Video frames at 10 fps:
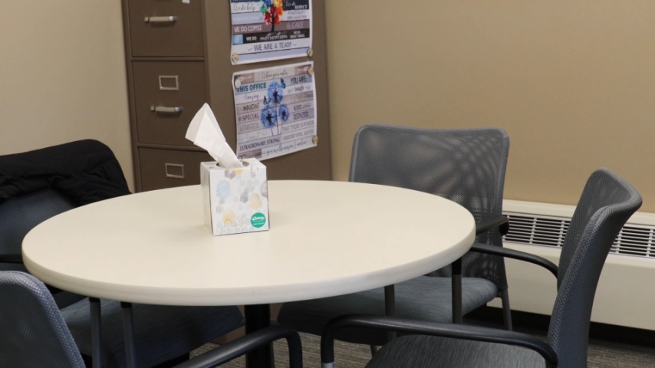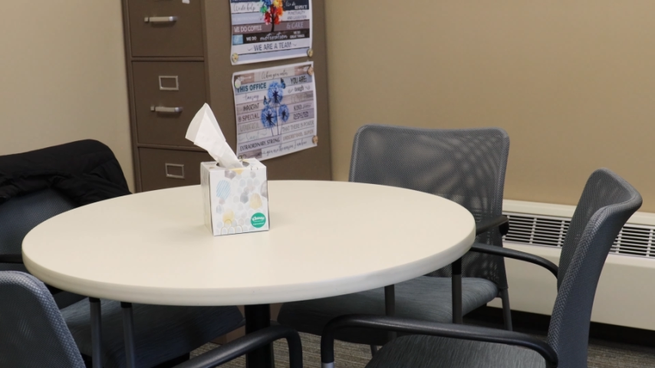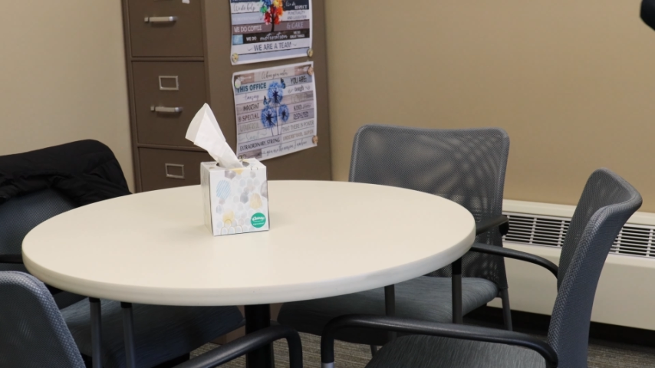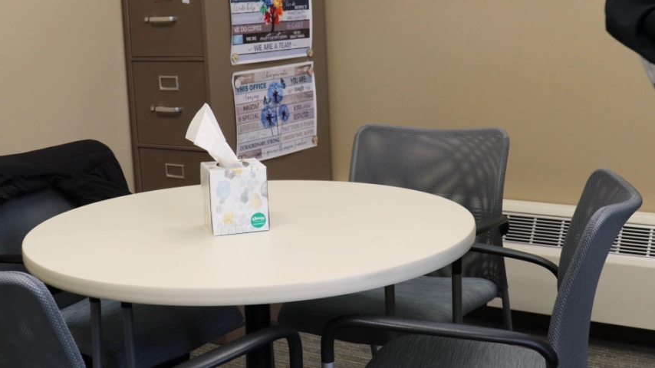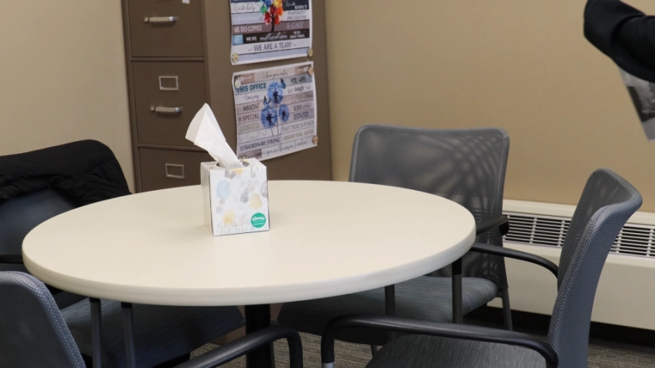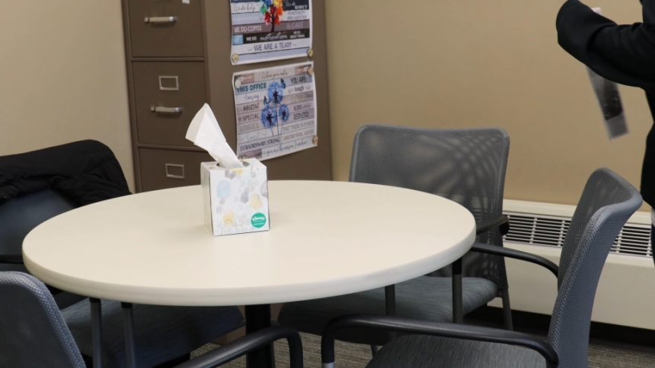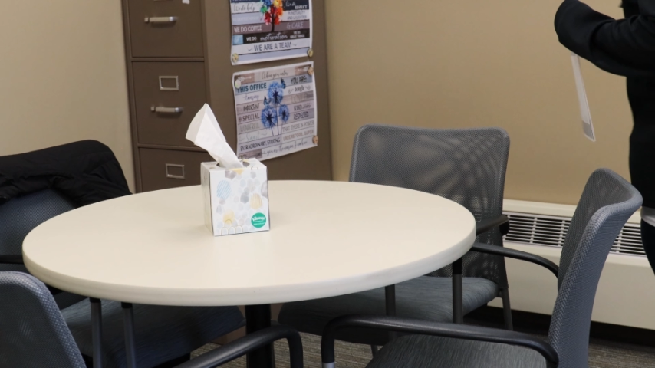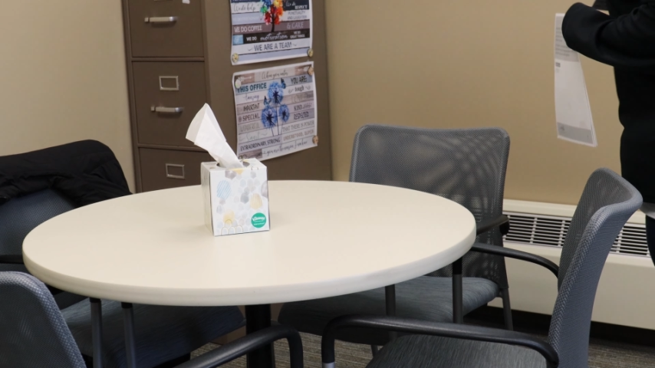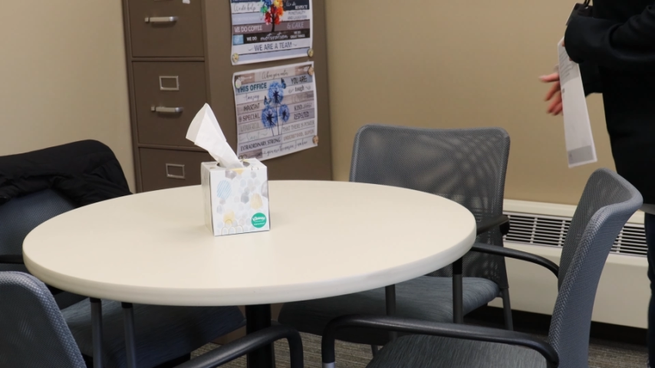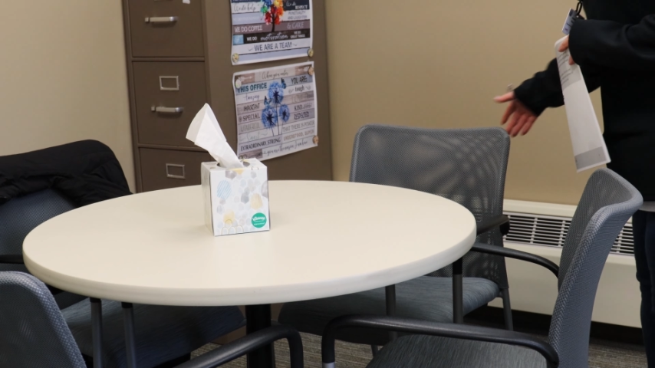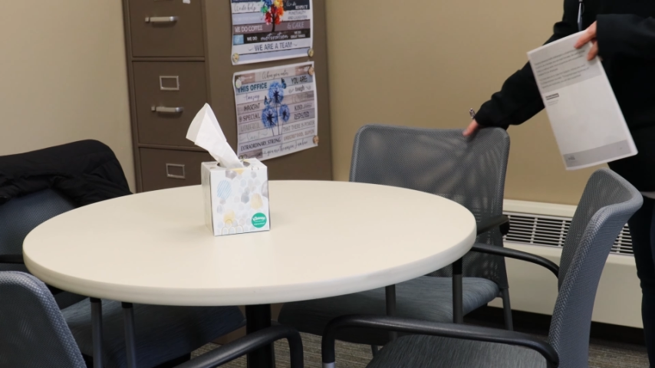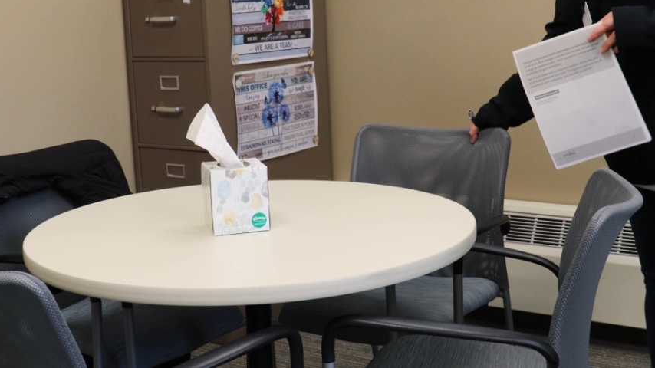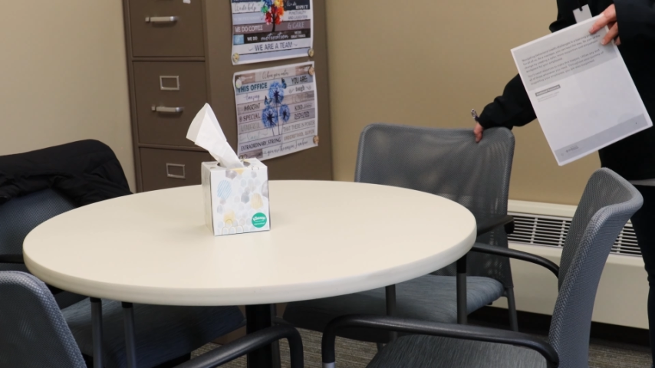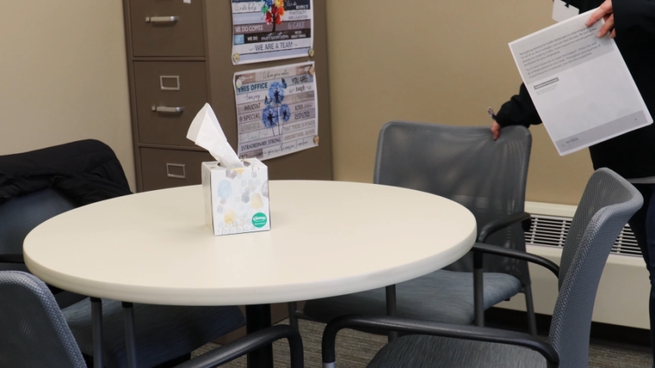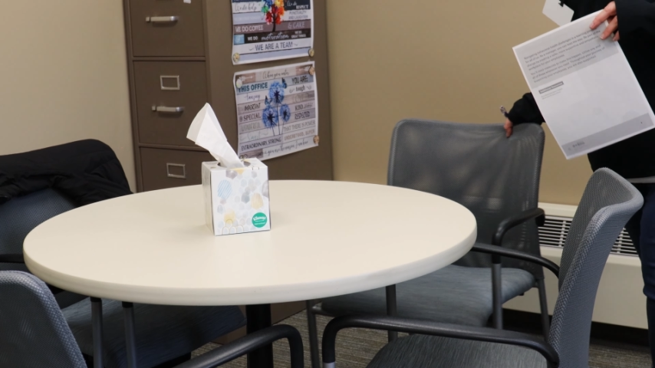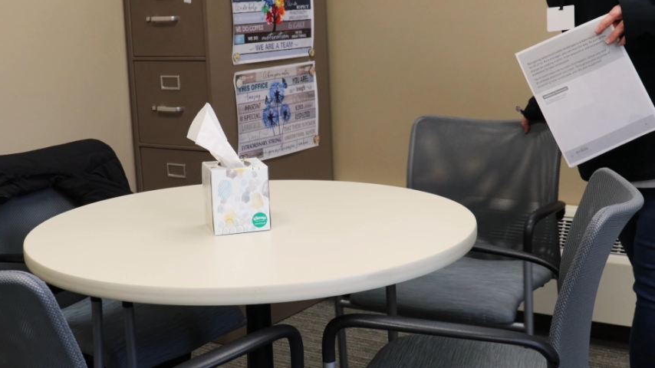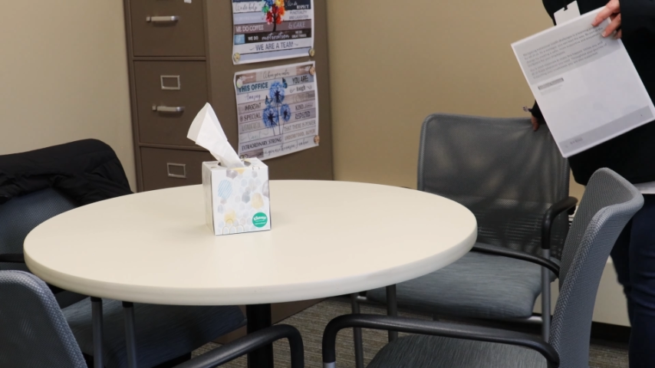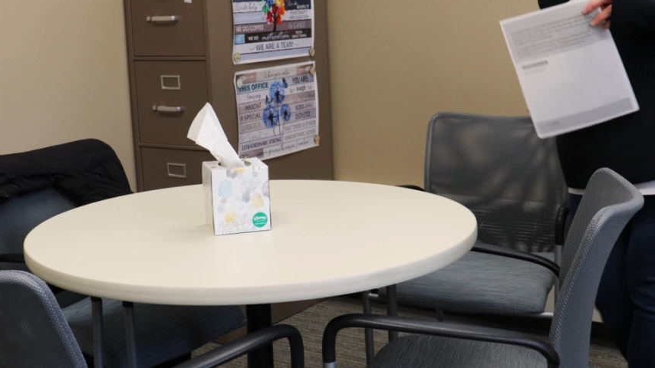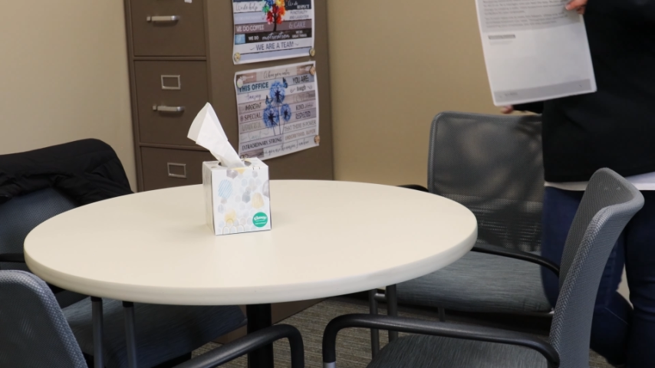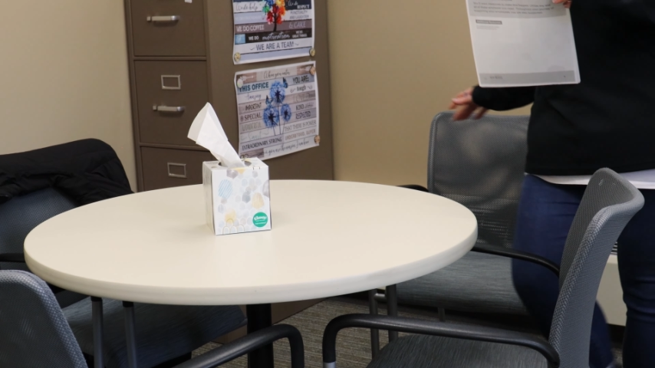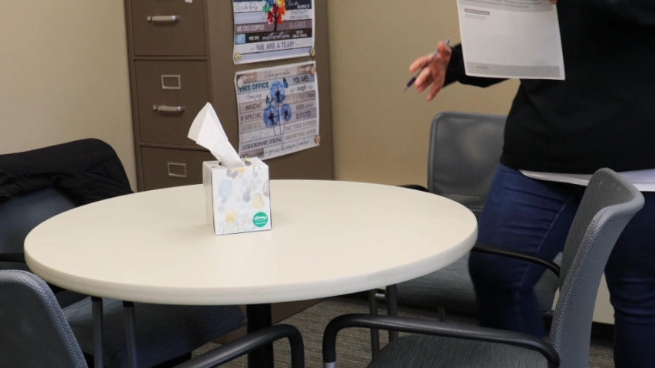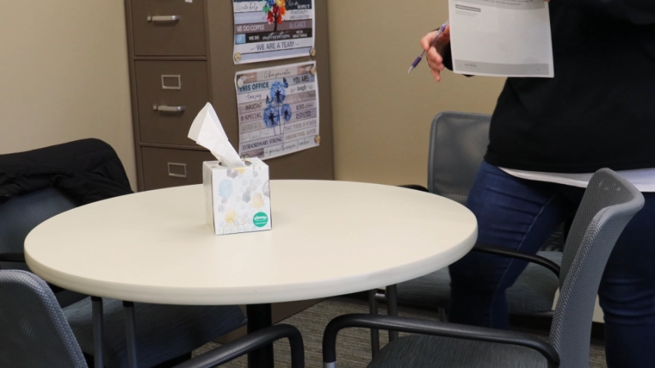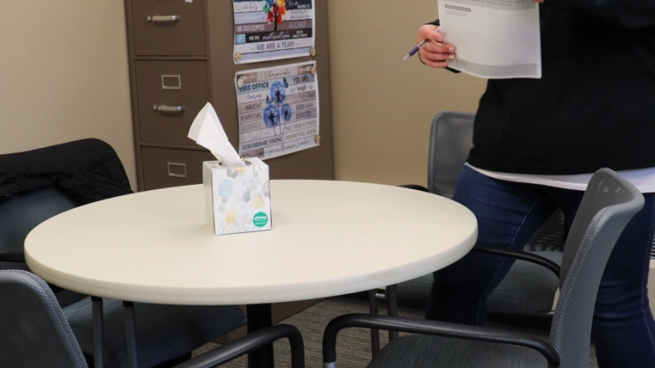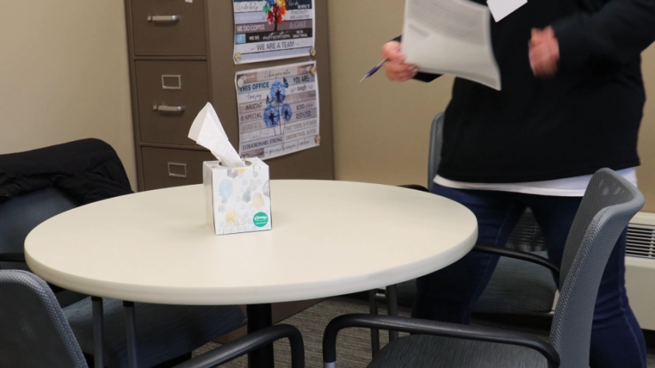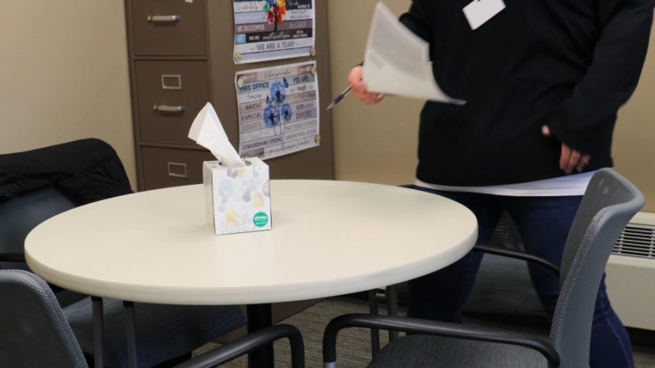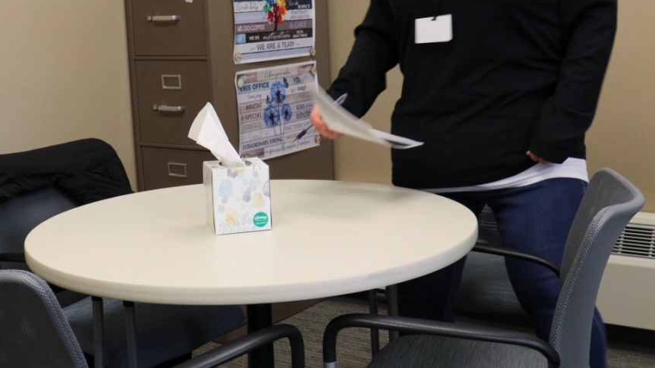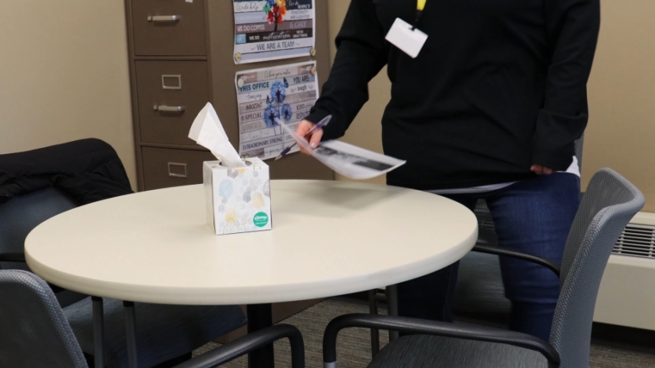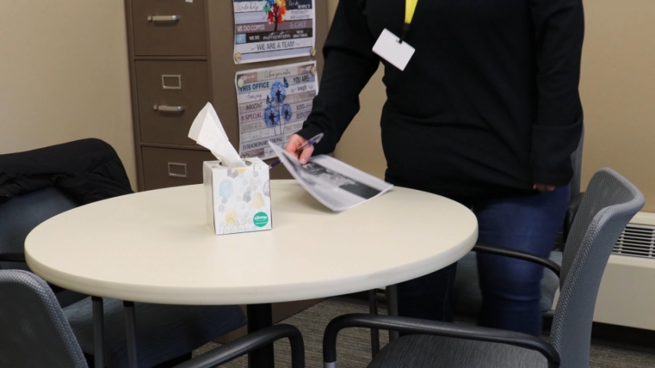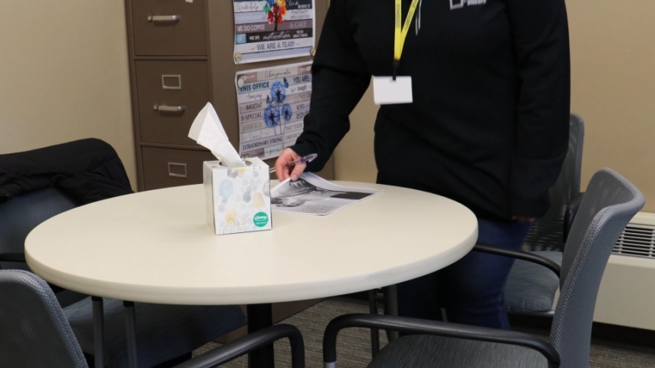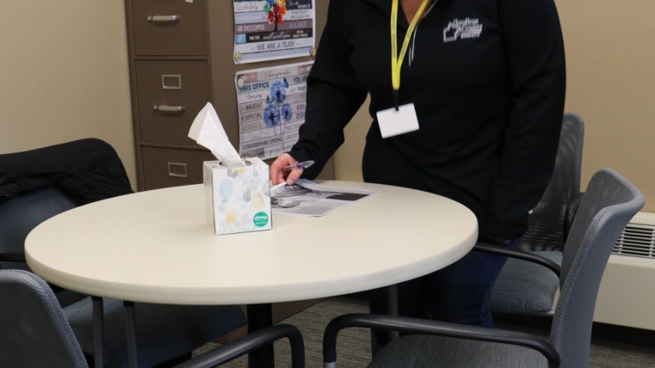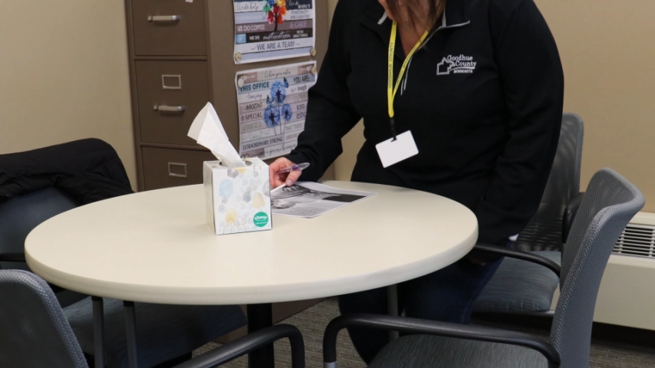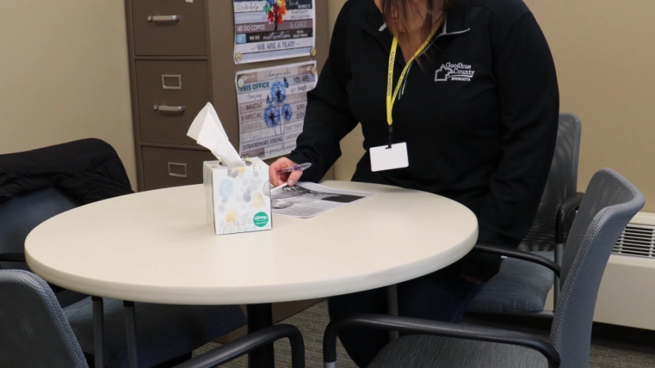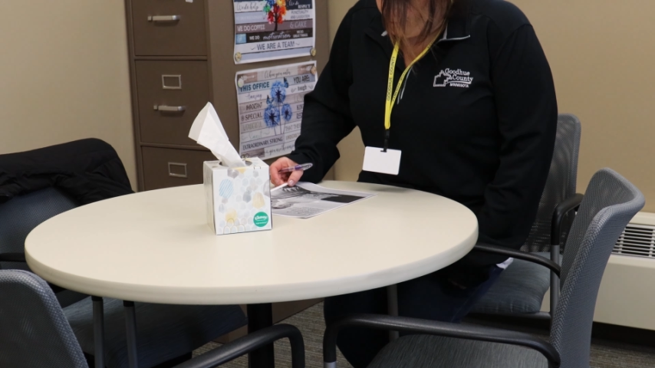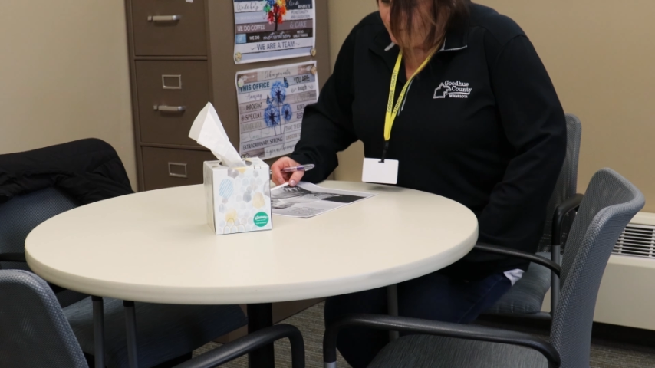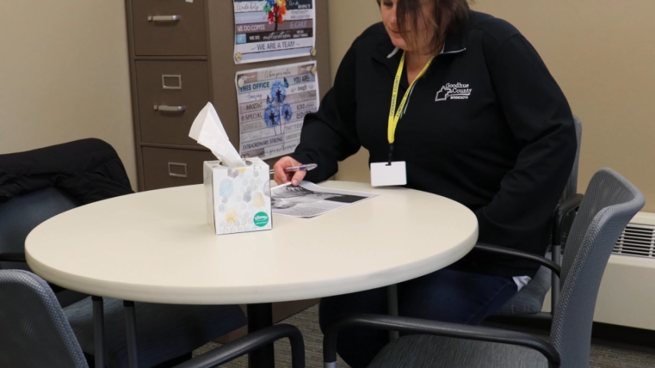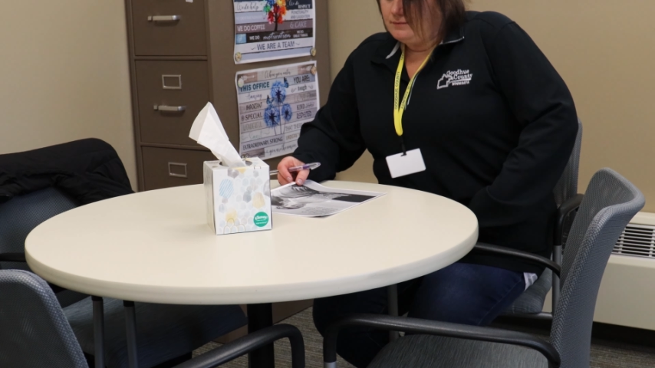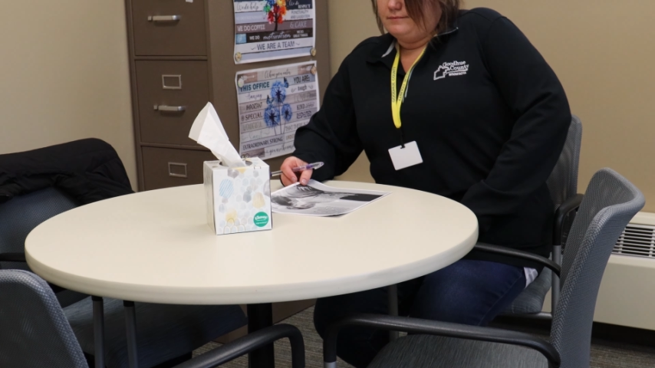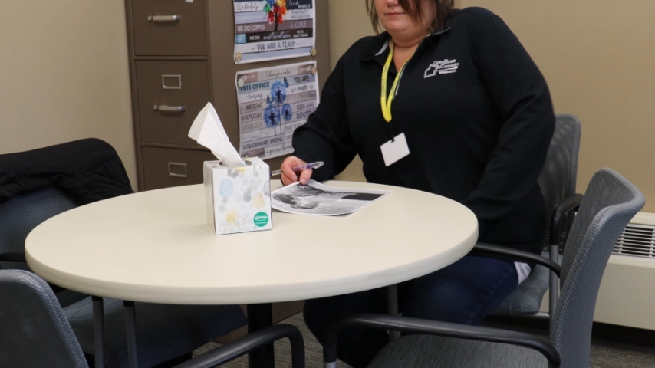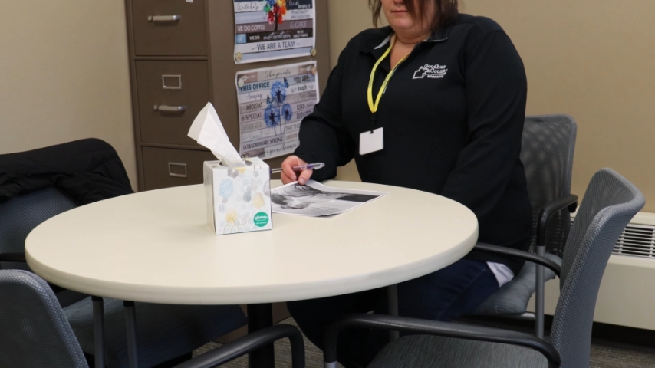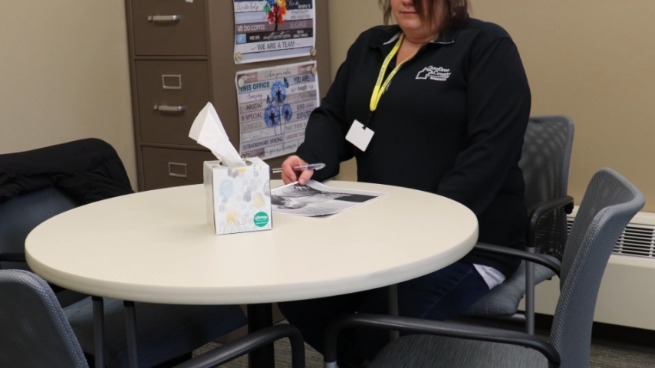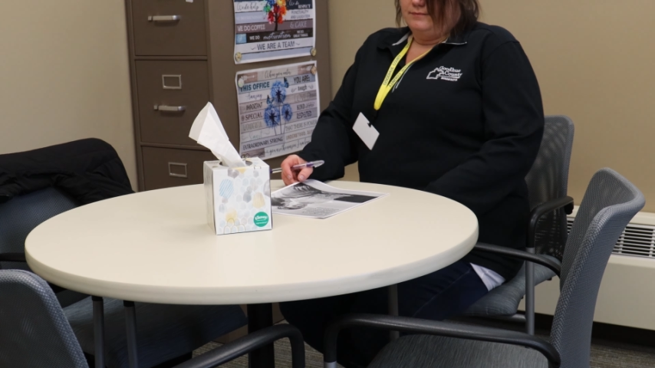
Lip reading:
(no speaker visible)